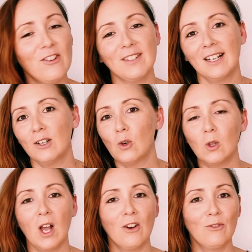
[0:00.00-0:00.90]
are
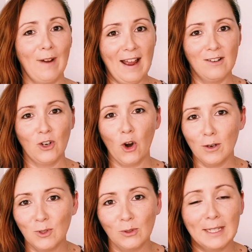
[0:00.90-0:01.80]
all around
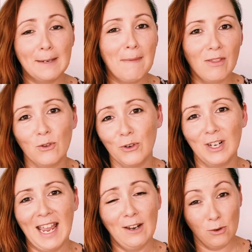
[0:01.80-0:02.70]
homeschooling, motherhood
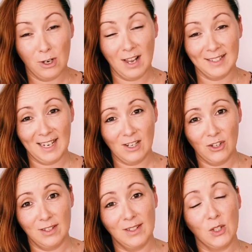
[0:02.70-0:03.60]
and
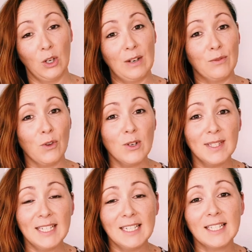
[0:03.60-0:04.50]
organisation. So if those
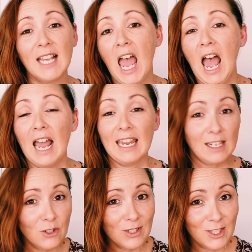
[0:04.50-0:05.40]
things
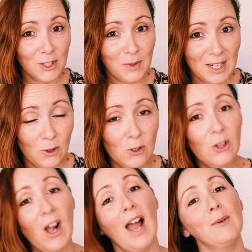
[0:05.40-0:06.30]
interest you at
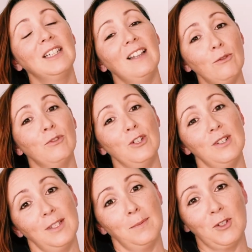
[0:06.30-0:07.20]
all, I would love for you to
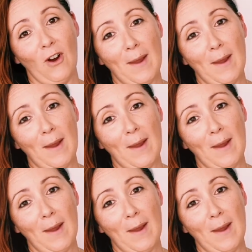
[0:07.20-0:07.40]
subscribe.